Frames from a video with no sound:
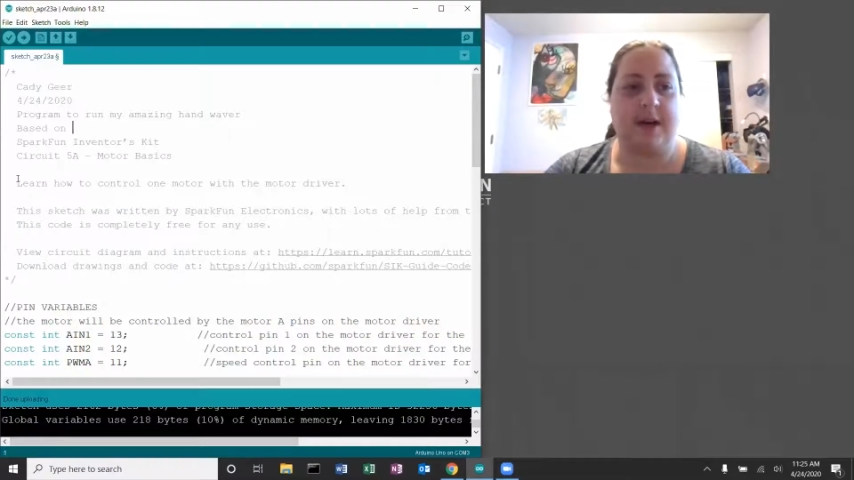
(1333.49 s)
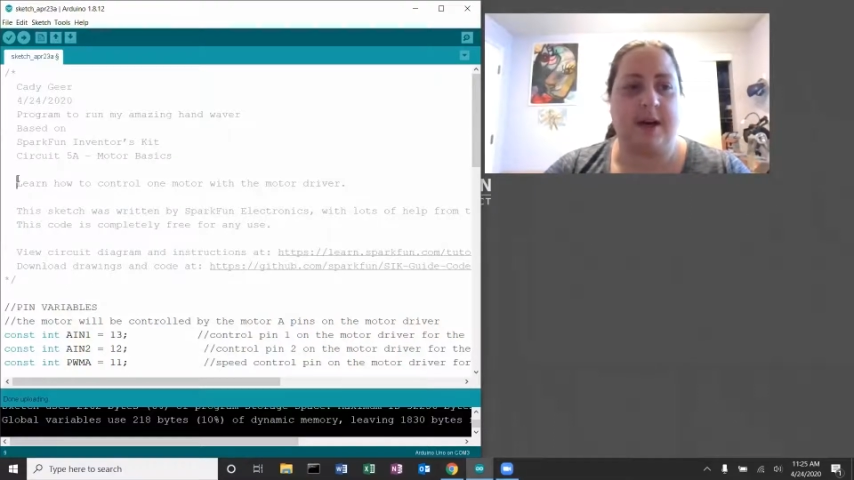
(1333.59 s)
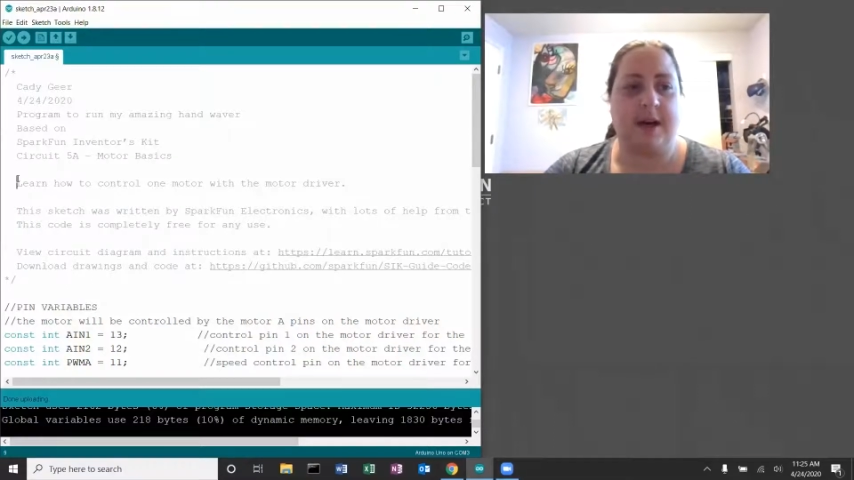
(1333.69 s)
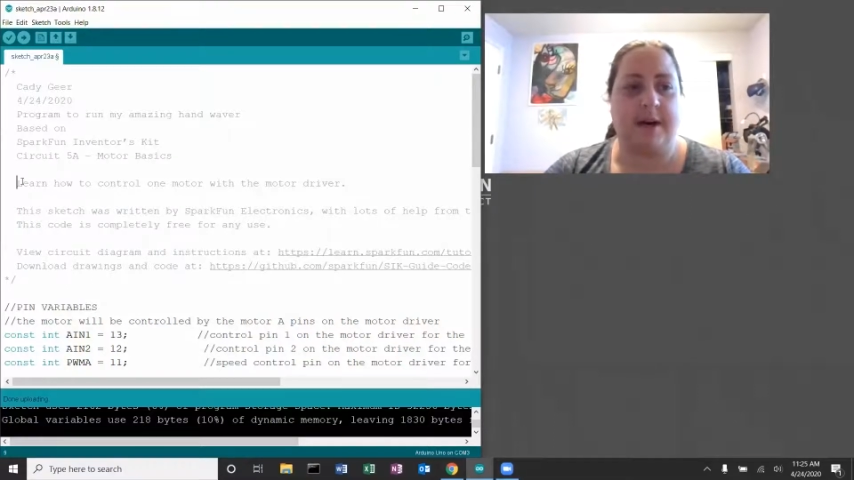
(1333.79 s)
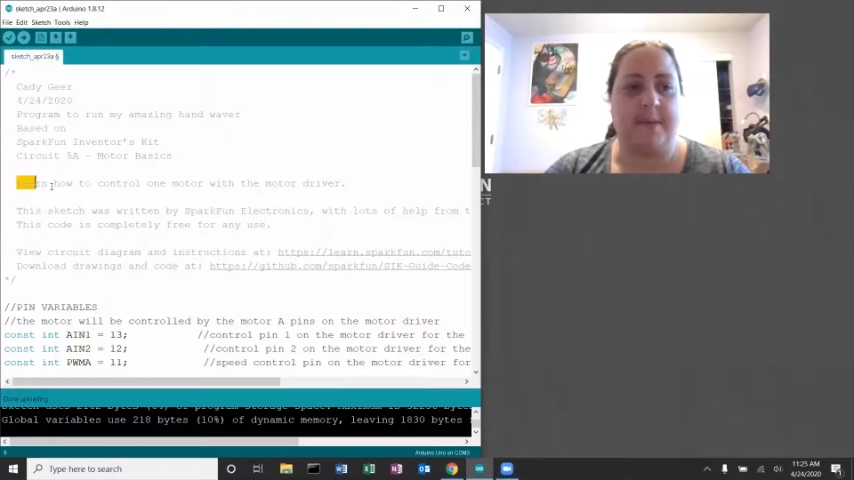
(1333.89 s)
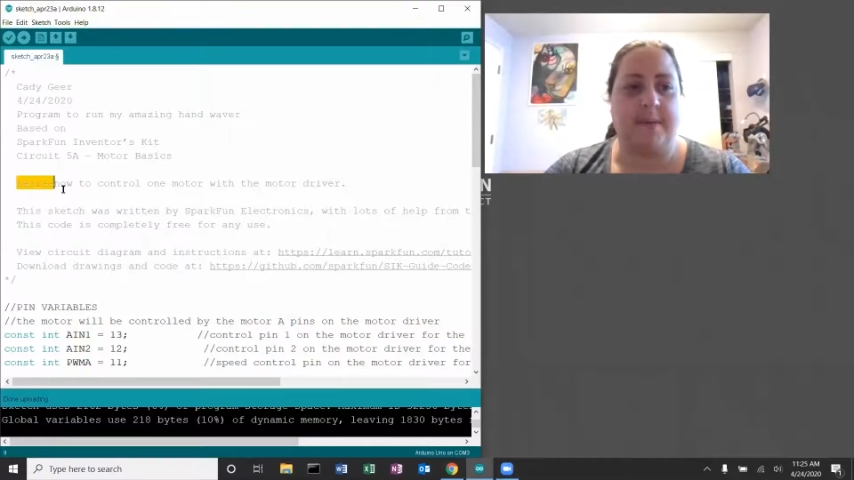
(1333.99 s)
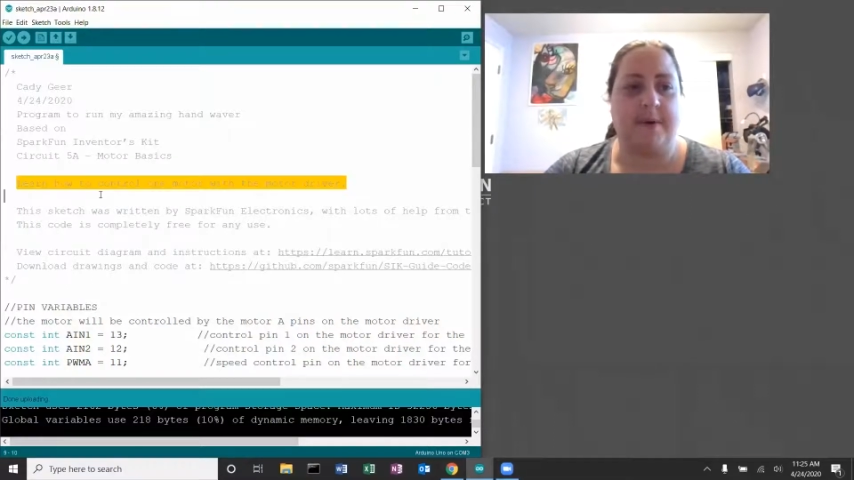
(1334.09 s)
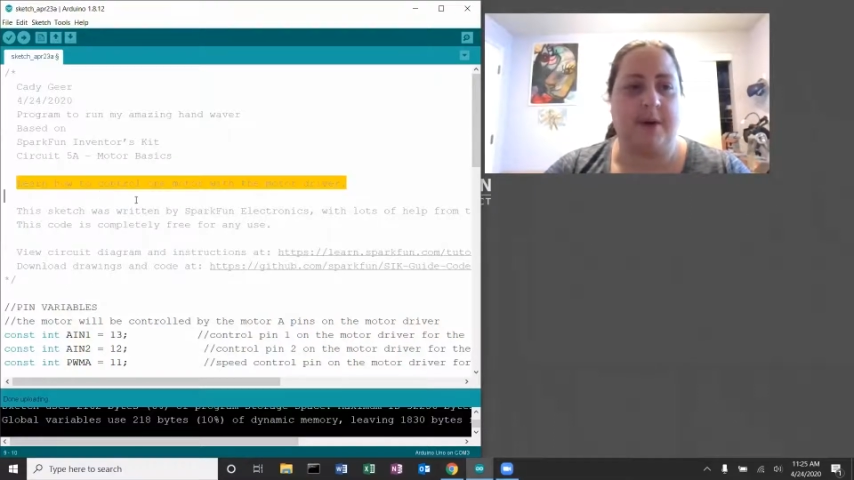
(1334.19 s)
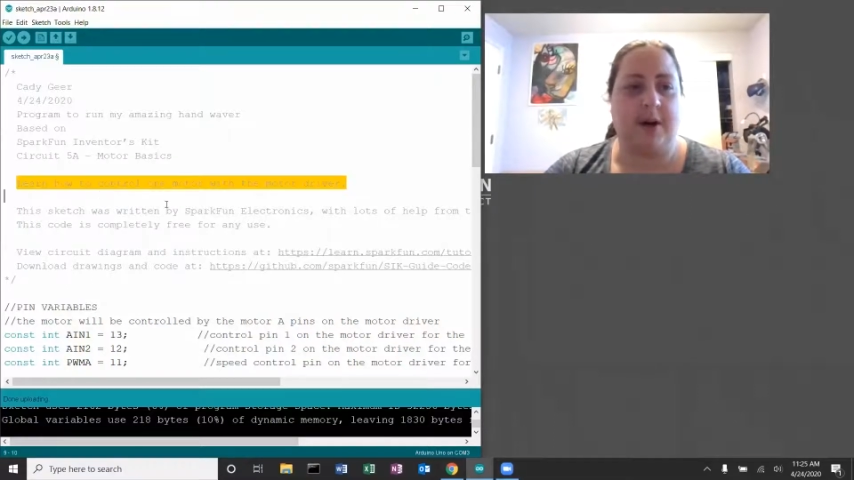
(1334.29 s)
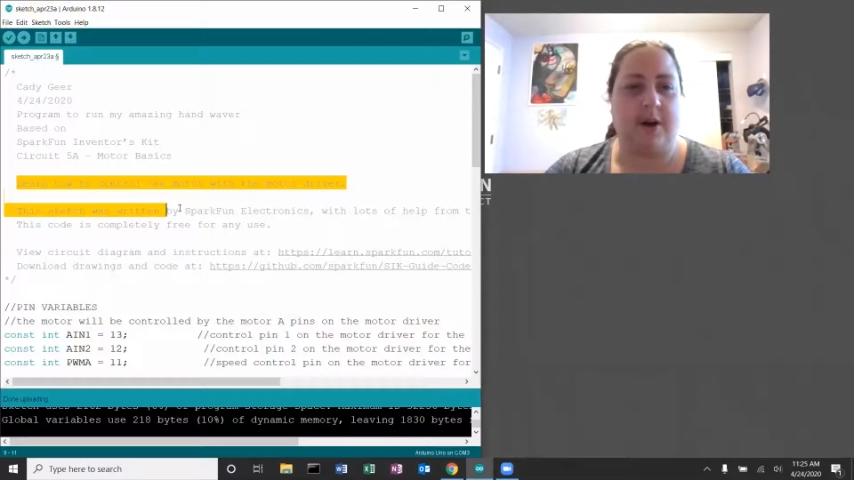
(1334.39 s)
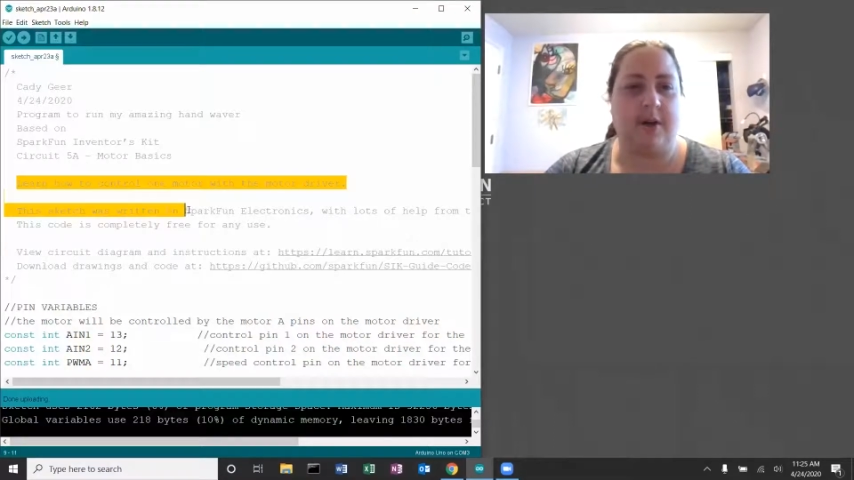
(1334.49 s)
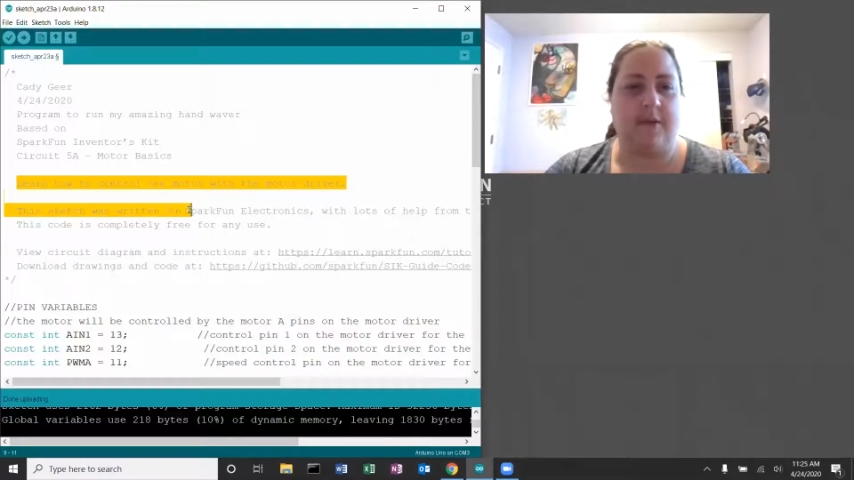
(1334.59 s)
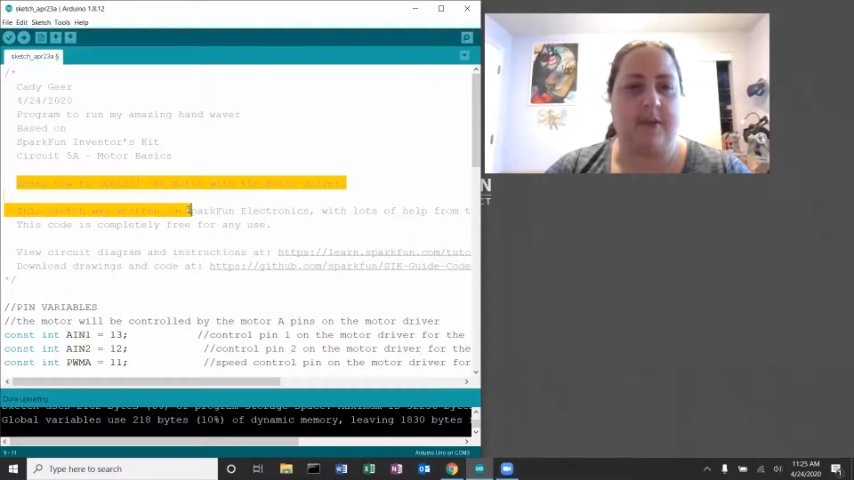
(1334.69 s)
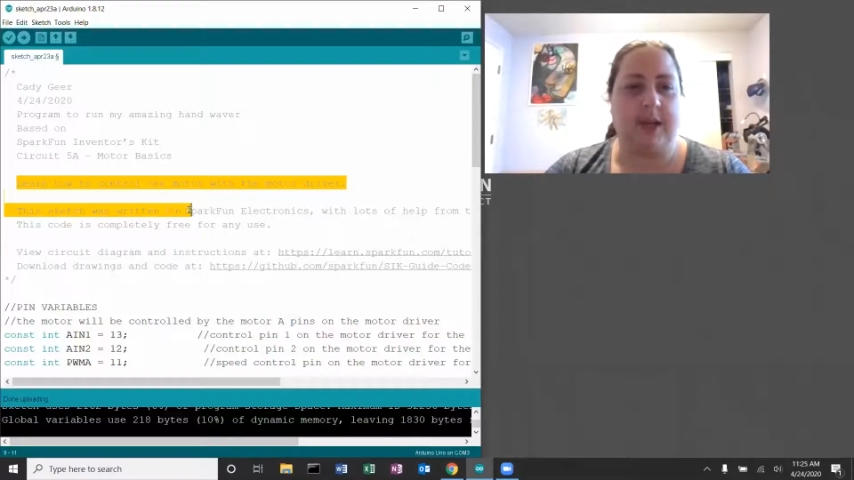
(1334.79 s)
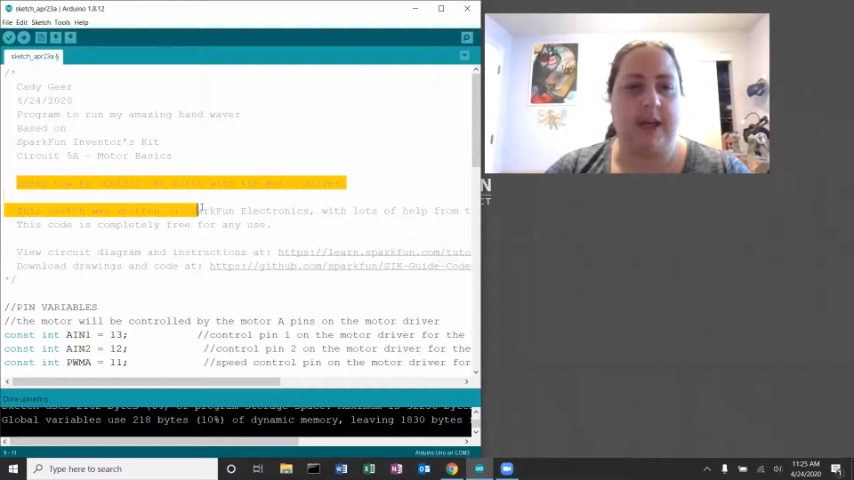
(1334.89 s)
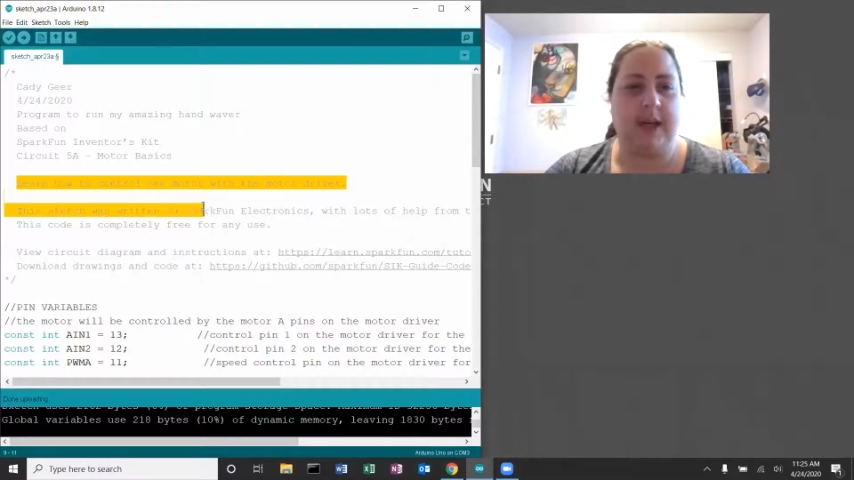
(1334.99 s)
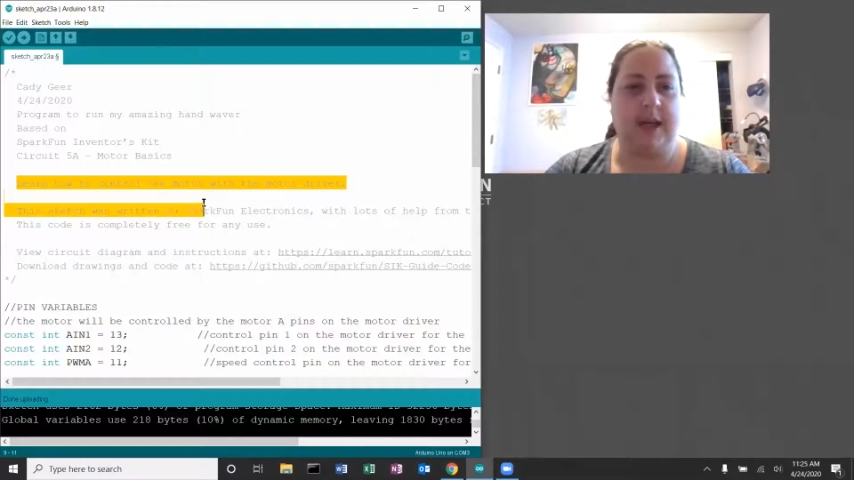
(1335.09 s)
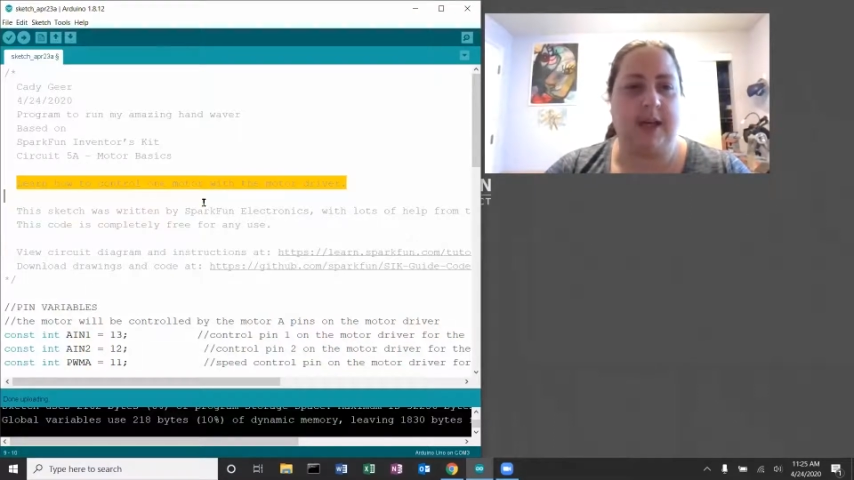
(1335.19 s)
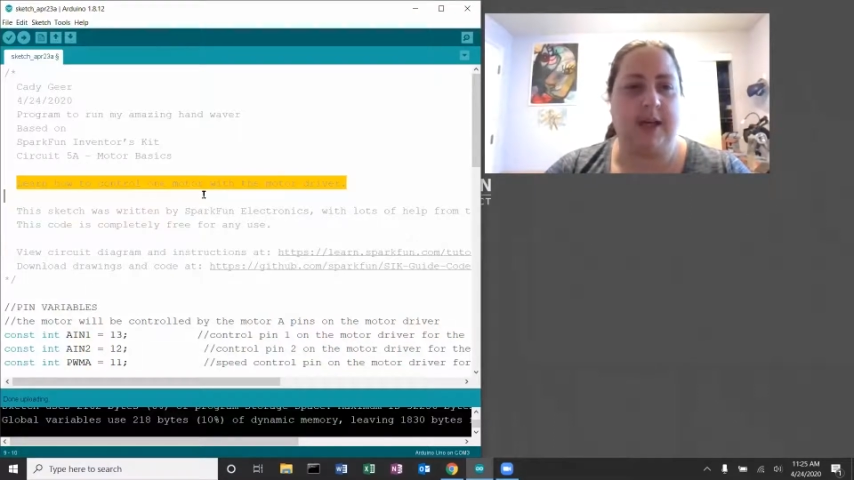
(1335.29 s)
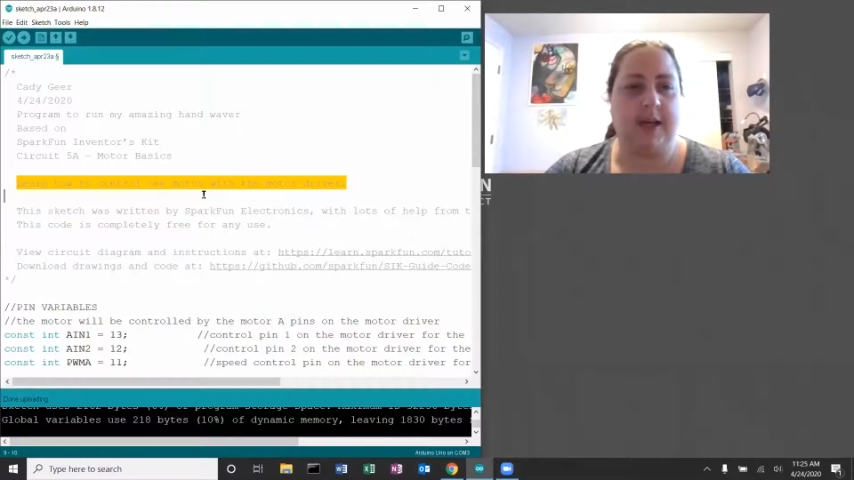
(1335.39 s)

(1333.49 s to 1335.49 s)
all of the